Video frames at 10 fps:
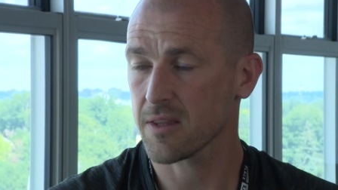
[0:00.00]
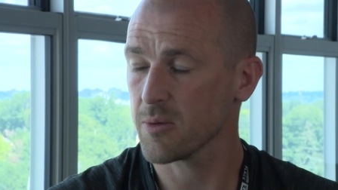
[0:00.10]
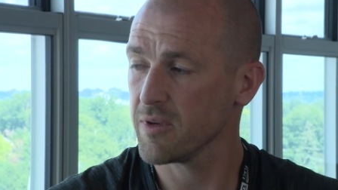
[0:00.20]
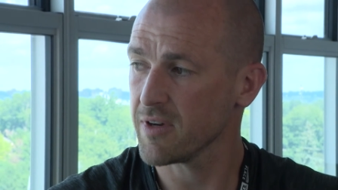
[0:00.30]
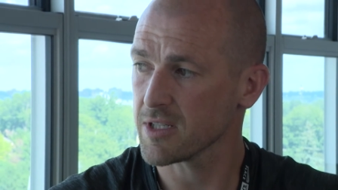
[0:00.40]
I
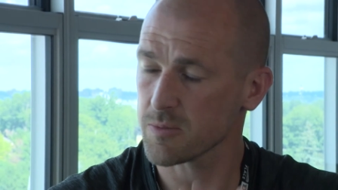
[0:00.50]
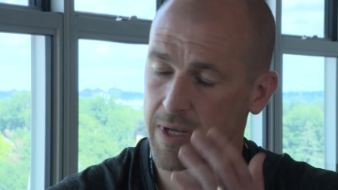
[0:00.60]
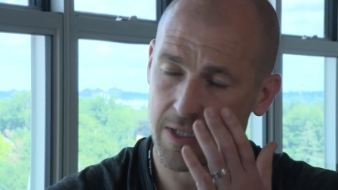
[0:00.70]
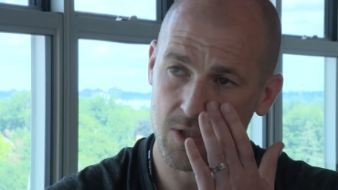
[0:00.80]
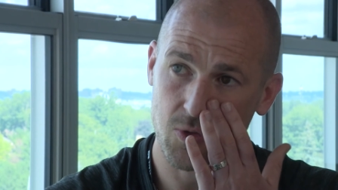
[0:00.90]
think we've had as
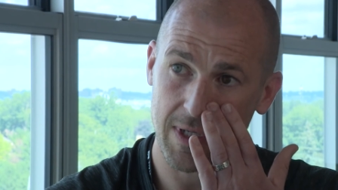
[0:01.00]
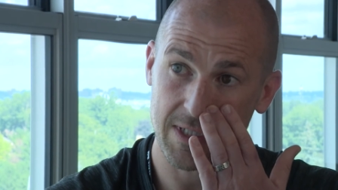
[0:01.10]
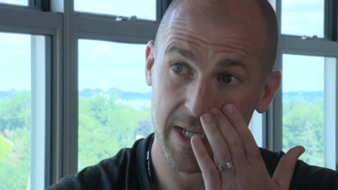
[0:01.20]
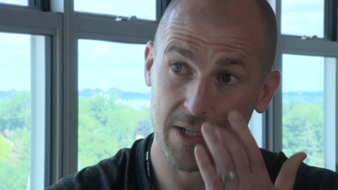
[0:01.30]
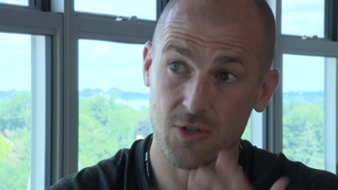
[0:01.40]
many as
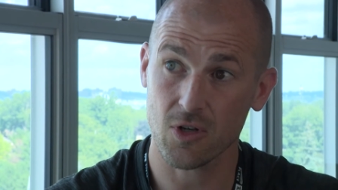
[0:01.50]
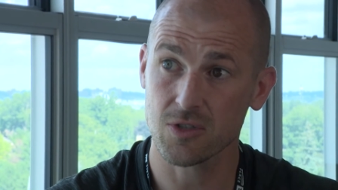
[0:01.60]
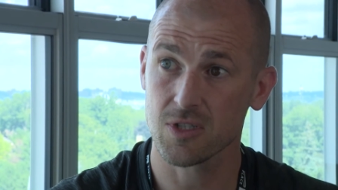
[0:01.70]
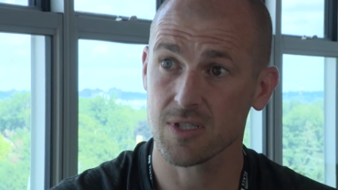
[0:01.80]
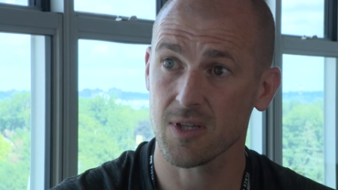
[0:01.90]
28
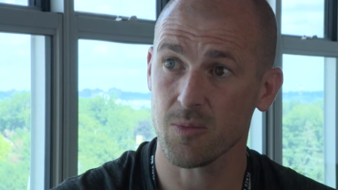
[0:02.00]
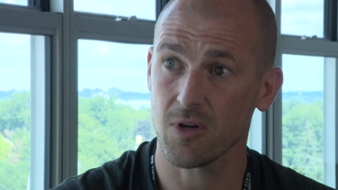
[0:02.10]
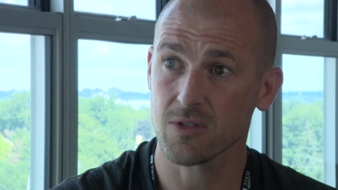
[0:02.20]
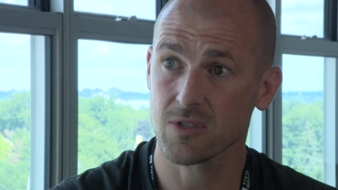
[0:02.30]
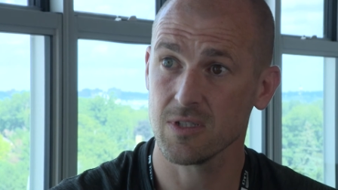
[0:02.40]
crosses in the
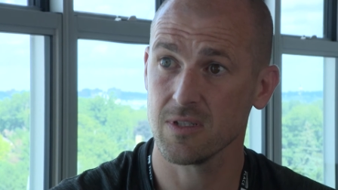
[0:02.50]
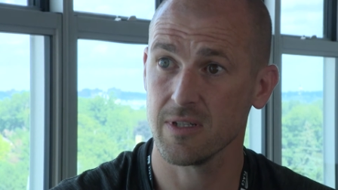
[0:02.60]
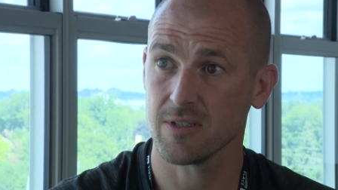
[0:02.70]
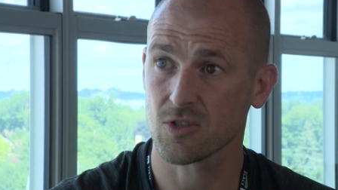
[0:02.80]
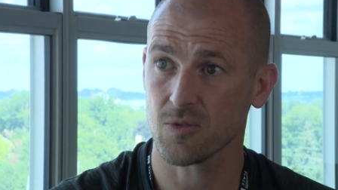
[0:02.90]
box
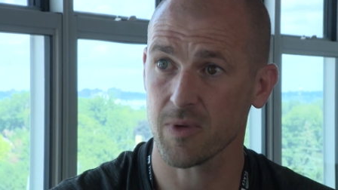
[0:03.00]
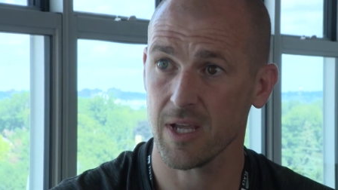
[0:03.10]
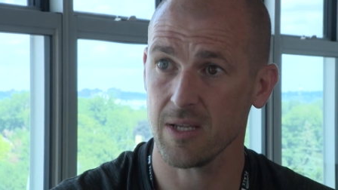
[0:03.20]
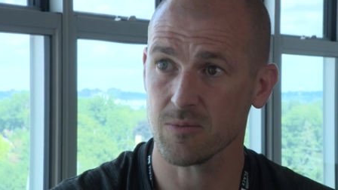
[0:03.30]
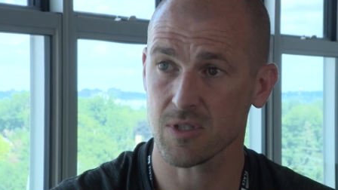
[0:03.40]
in some
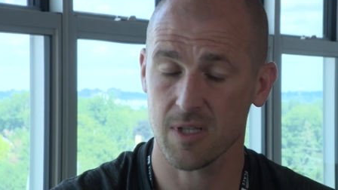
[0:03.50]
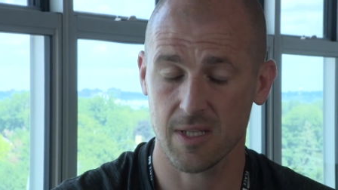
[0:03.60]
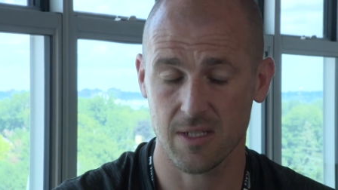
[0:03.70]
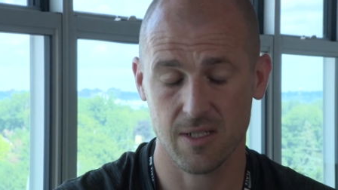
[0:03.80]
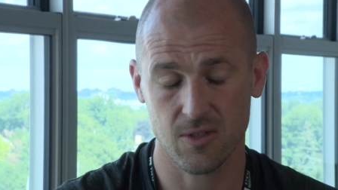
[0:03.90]
games, and
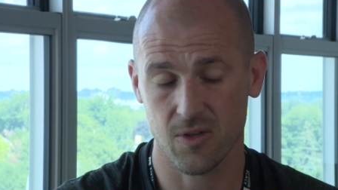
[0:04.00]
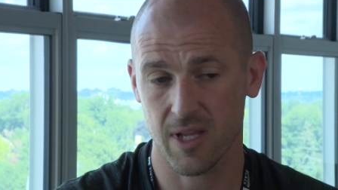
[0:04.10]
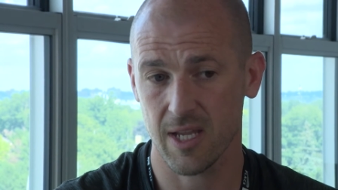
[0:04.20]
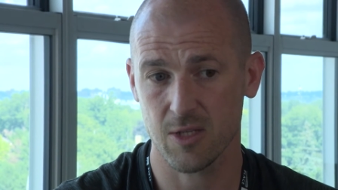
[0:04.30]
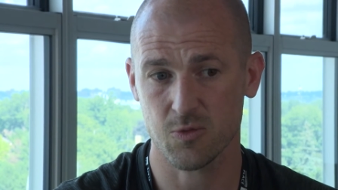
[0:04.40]
then in other
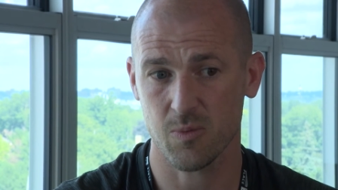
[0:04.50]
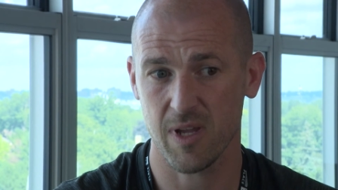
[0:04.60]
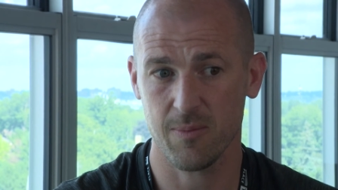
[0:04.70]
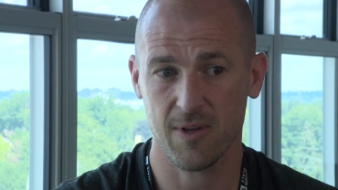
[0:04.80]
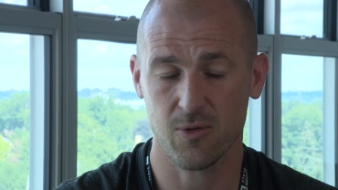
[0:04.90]
games we'll
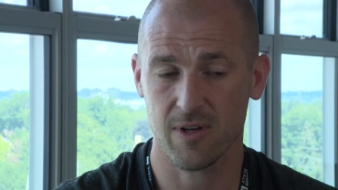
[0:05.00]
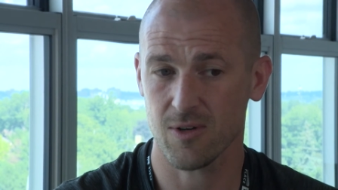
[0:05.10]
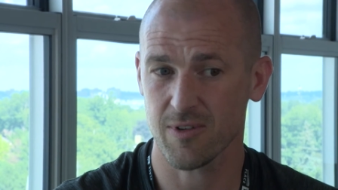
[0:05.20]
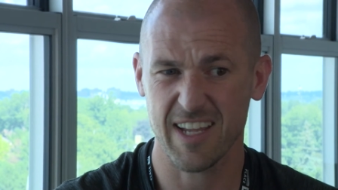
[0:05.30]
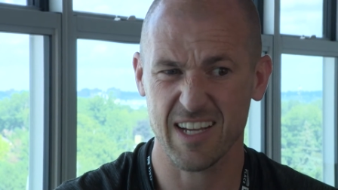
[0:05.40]
maybe
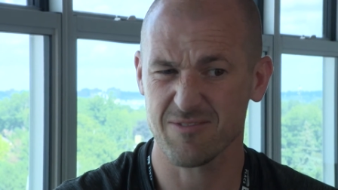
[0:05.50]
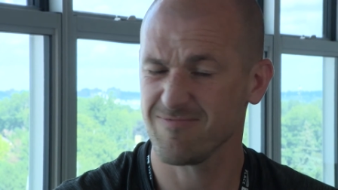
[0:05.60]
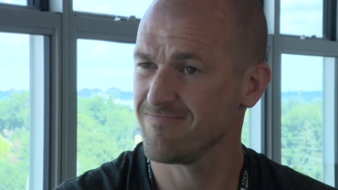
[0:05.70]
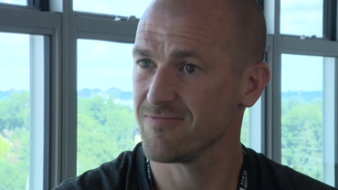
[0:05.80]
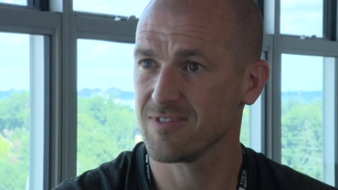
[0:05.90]
only have
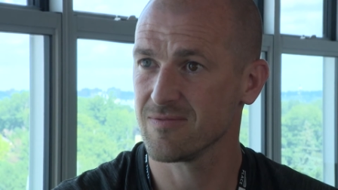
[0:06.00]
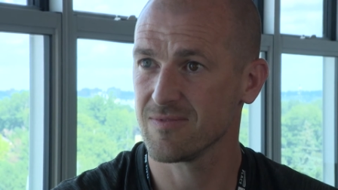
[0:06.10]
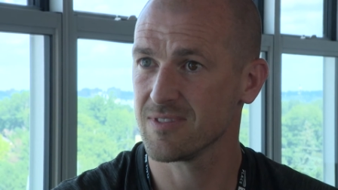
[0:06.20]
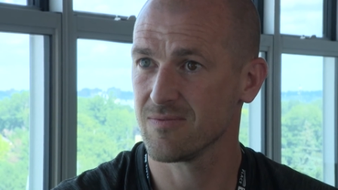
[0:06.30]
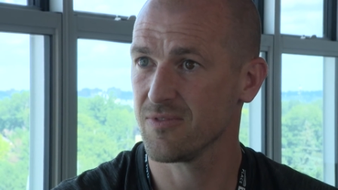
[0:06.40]

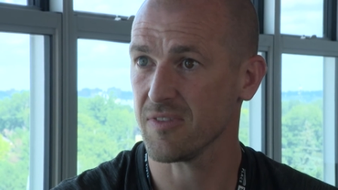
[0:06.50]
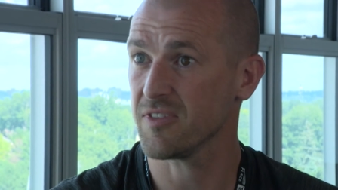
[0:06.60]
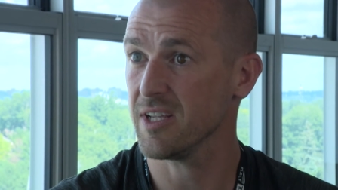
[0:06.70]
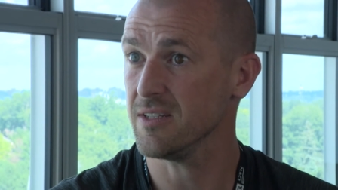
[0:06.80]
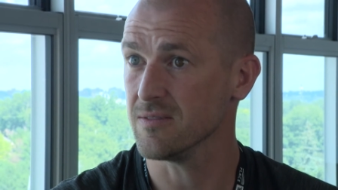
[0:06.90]

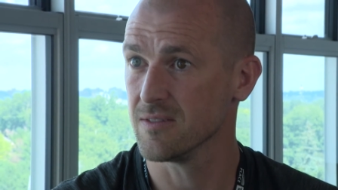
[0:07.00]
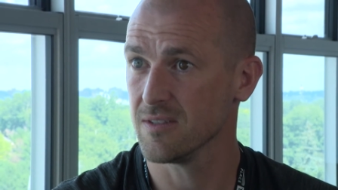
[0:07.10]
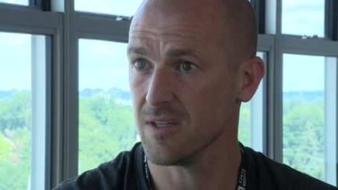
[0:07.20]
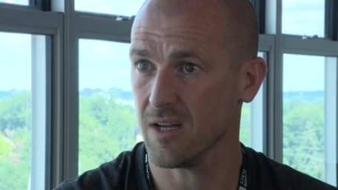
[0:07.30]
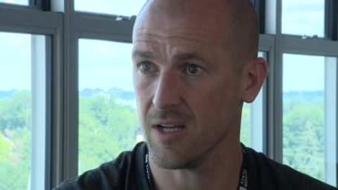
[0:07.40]
15.
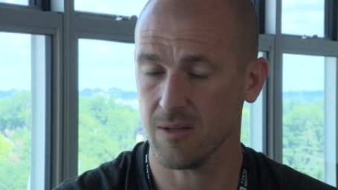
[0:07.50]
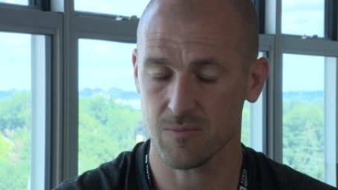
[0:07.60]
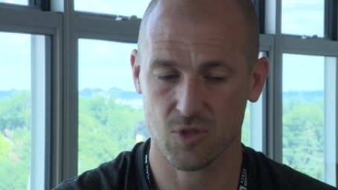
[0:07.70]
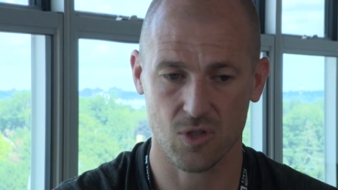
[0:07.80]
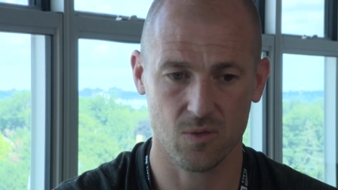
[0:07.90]

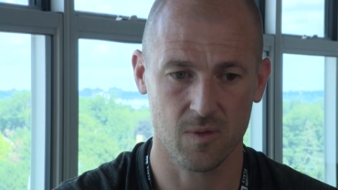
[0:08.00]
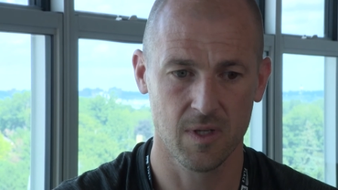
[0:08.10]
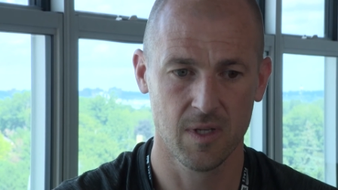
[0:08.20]
So